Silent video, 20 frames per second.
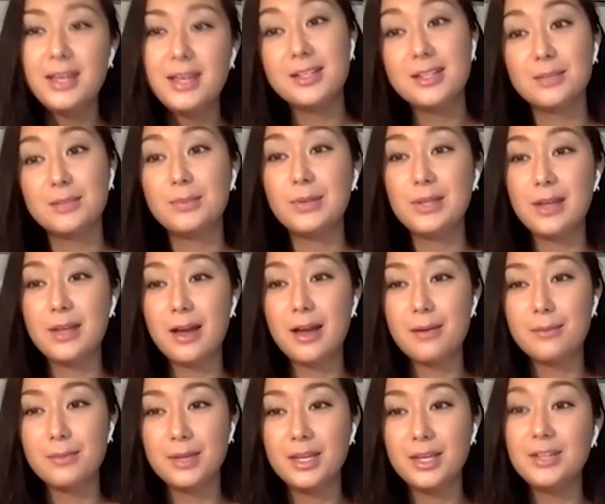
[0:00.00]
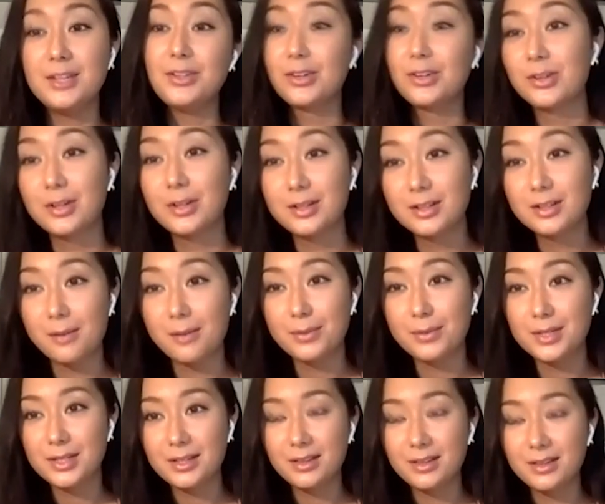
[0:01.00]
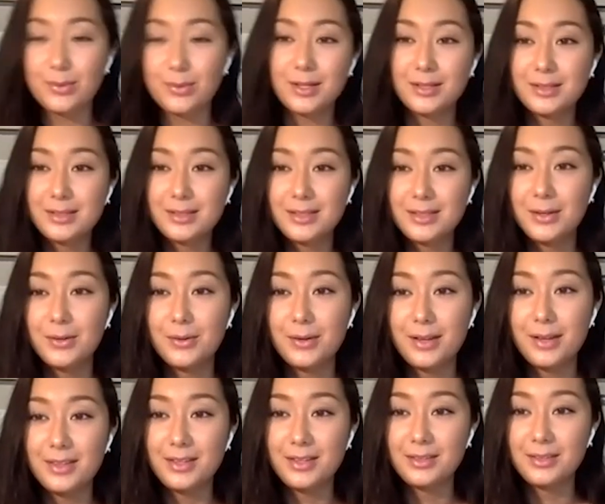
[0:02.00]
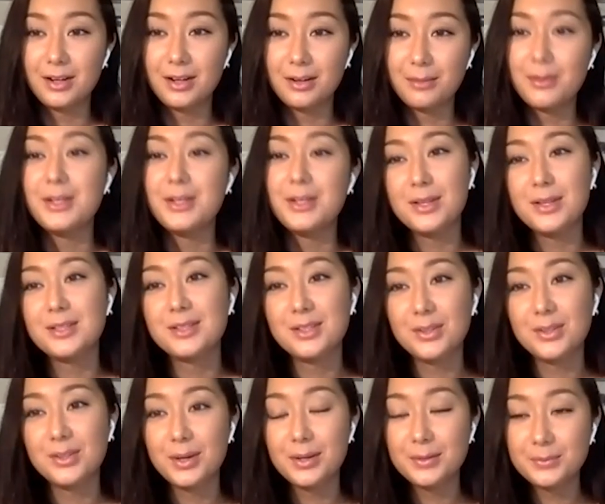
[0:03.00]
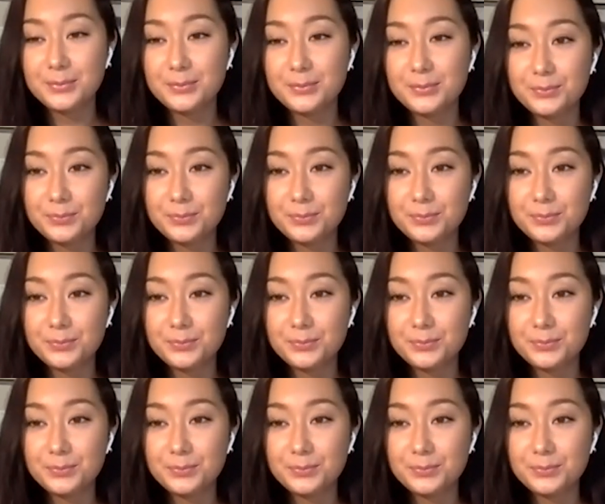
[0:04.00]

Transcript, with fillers: into PM in your current company as well. So I think there are many ways to do it.